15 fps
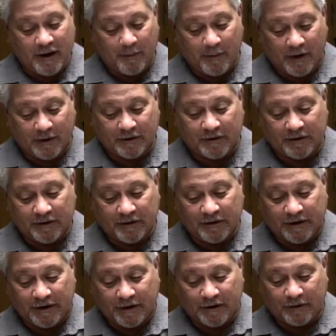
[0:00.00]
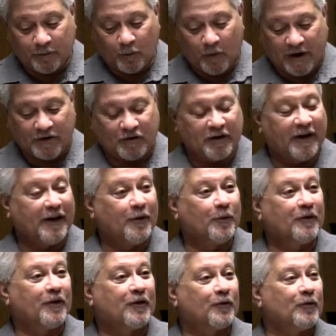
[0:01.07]
But here, Westlake
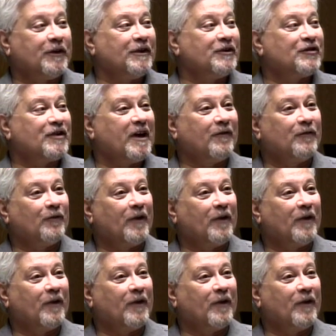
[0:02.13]
with a 3-7